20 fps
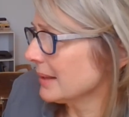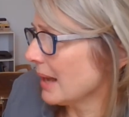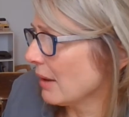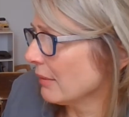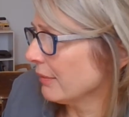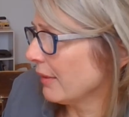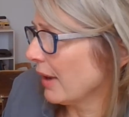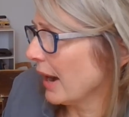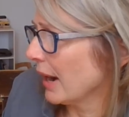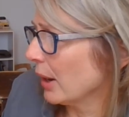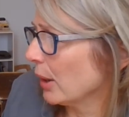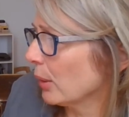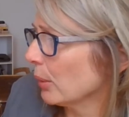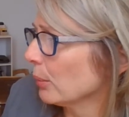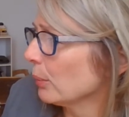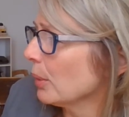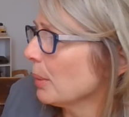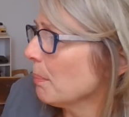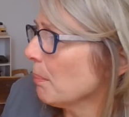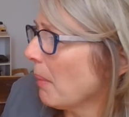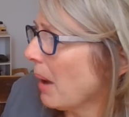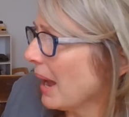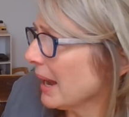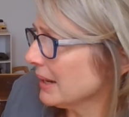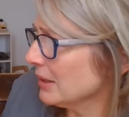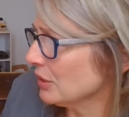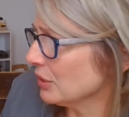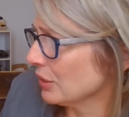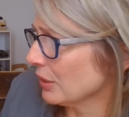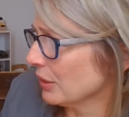sapphire,
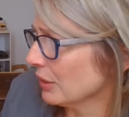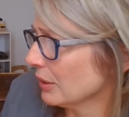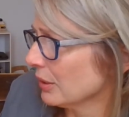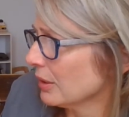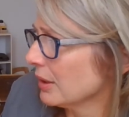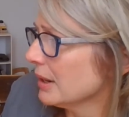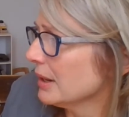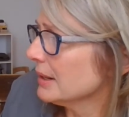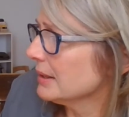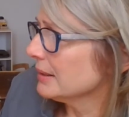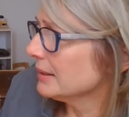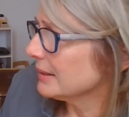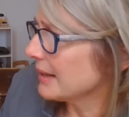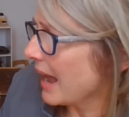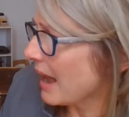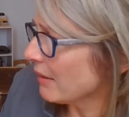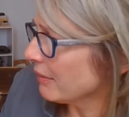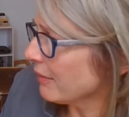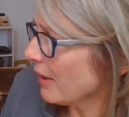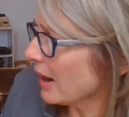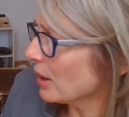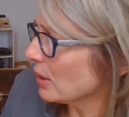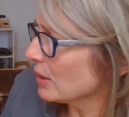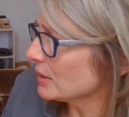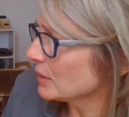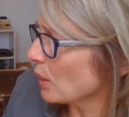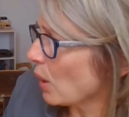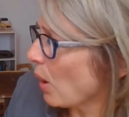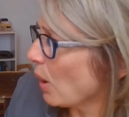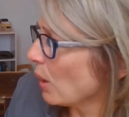reminder. Sapphire
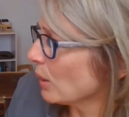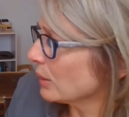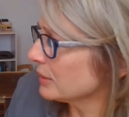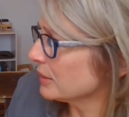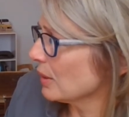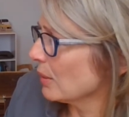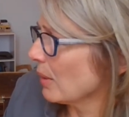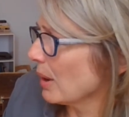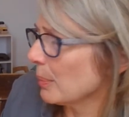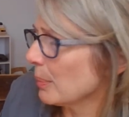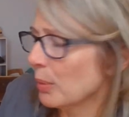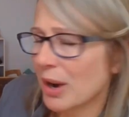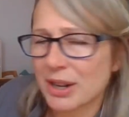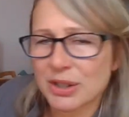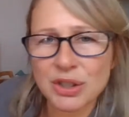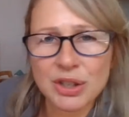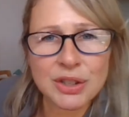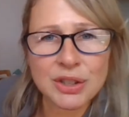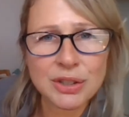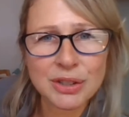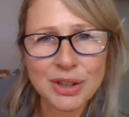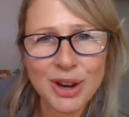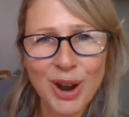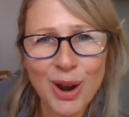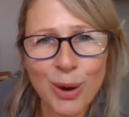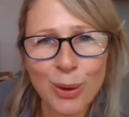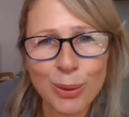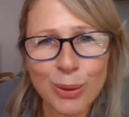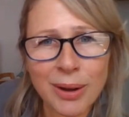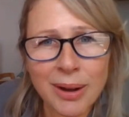is also a precious
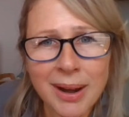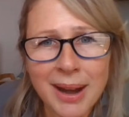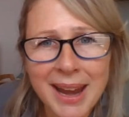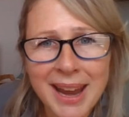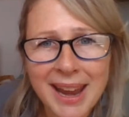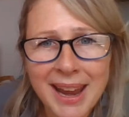stone.